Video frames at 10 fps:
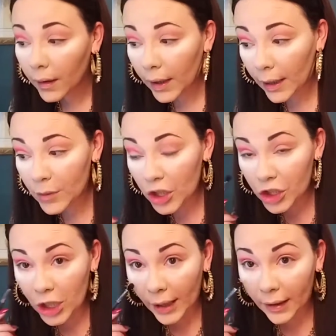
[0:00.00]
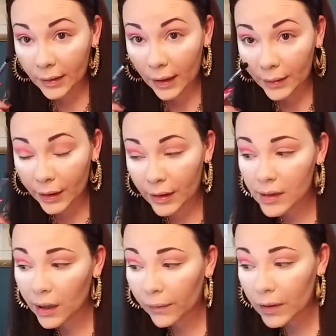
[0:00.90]
And I'm just checking down here to
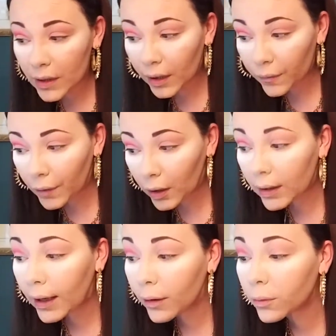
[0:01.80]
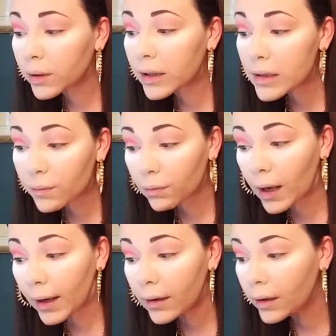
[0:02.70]
see if there's any fallout with this
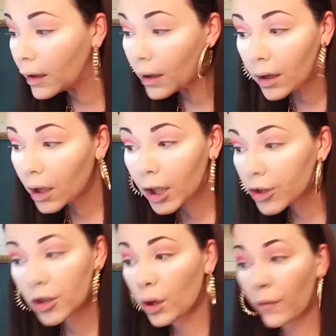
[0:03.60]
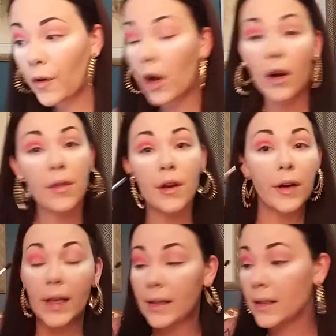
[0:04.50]
red. So far, there
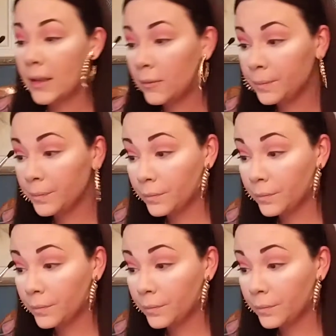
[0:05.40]
isn't.